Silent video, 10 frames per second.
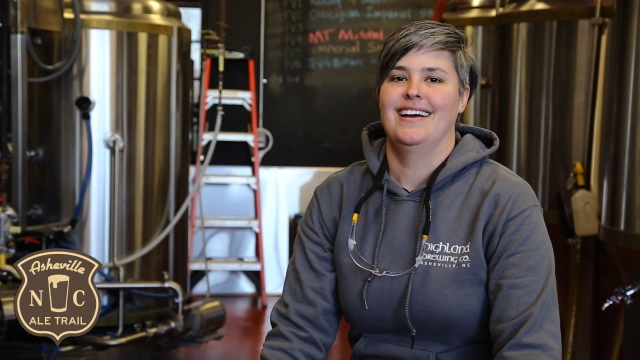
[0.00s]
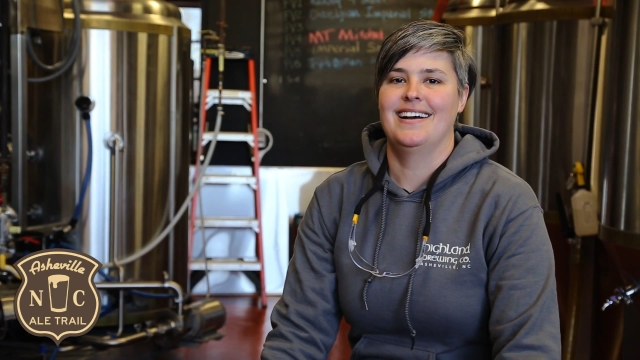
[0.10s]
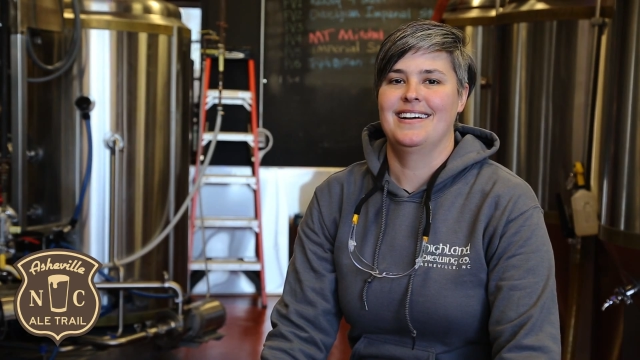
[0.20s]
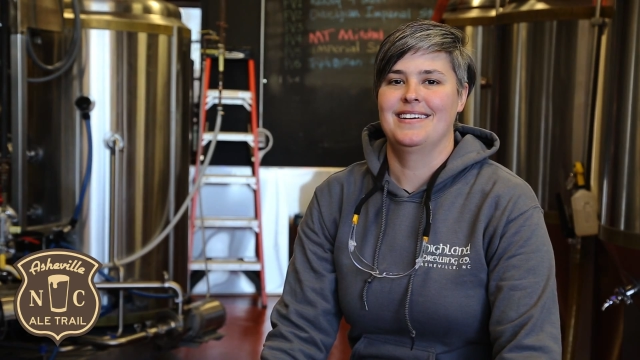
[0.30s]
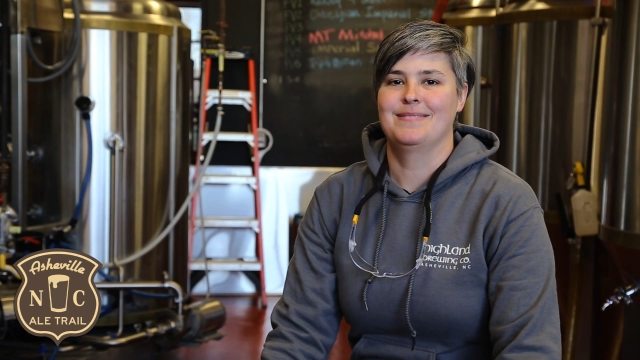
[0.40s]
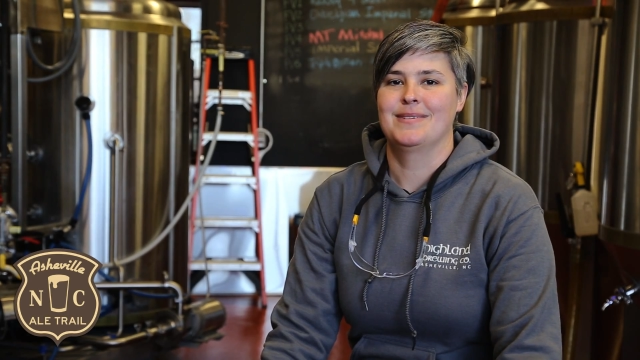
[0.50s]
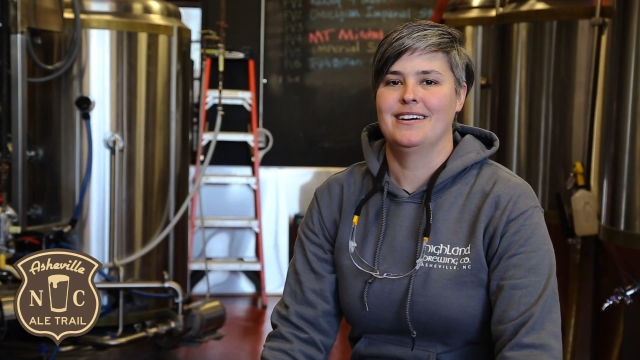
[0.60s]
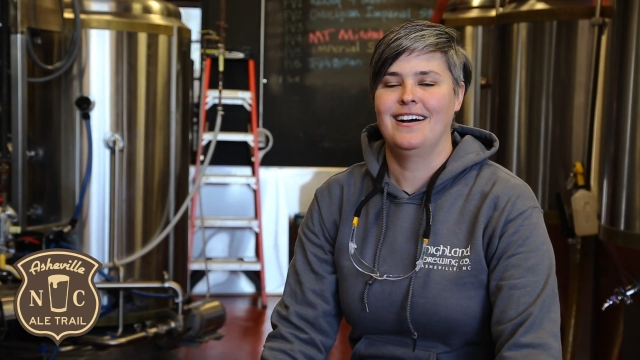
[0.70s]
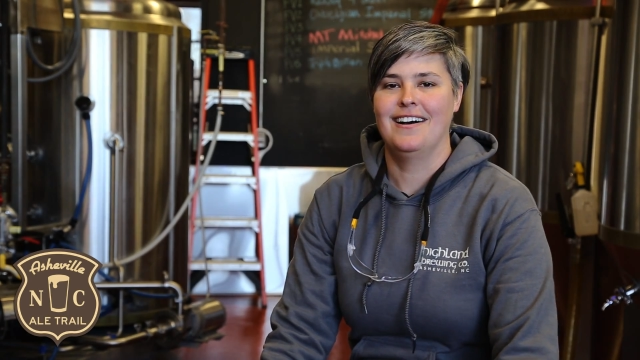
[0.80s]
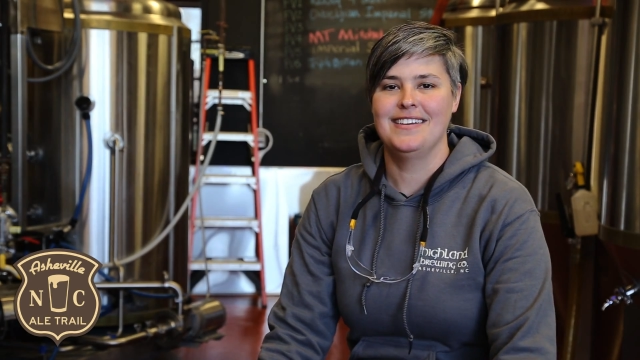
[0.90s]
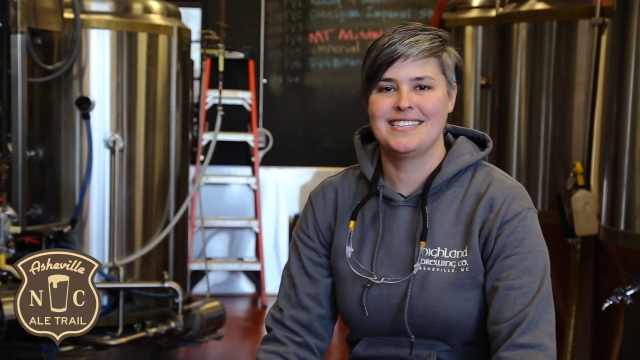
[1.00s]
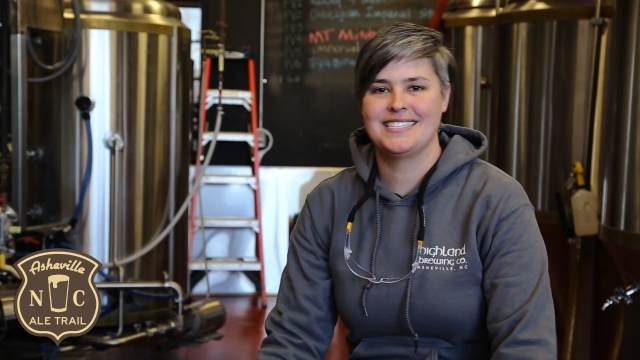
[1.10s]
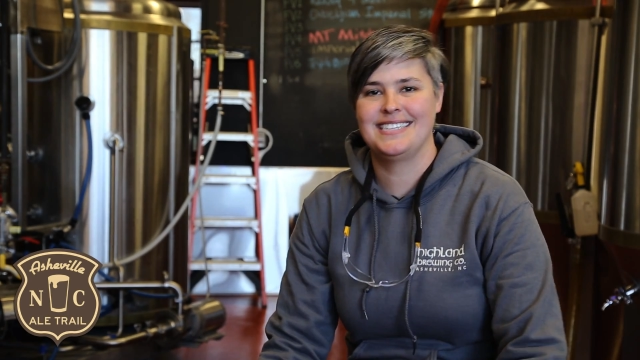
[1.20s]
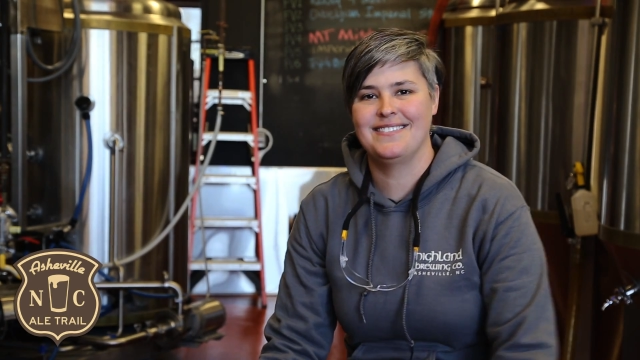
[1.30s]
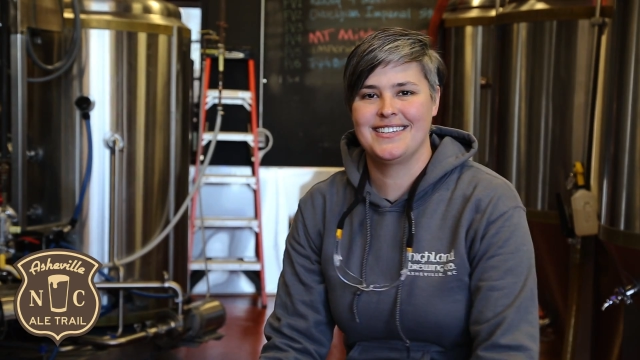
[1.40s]
I'm Hollie
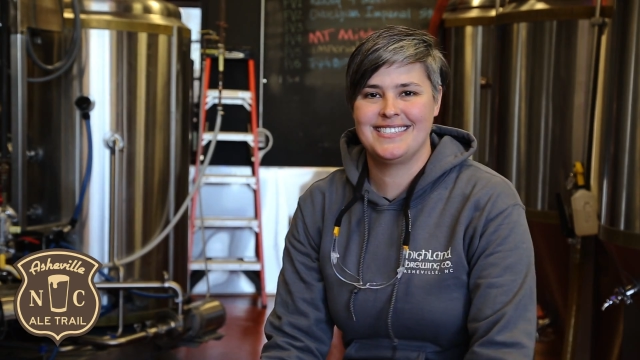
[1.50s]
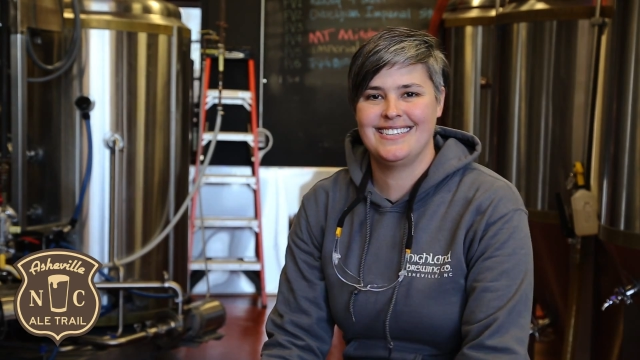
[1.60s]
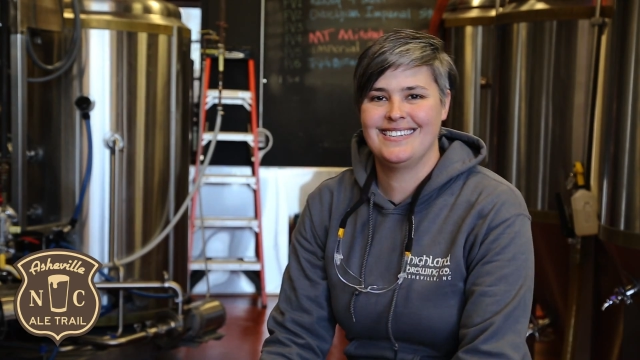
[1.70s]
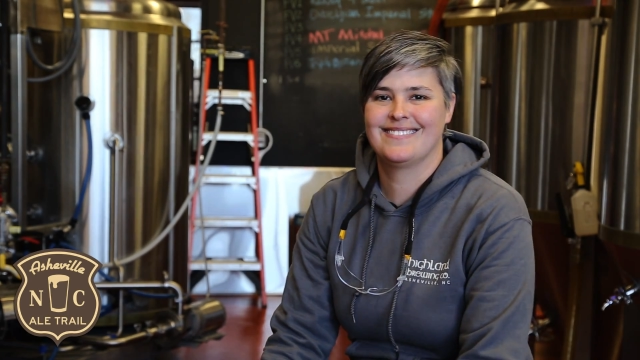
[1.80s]
Stephenson.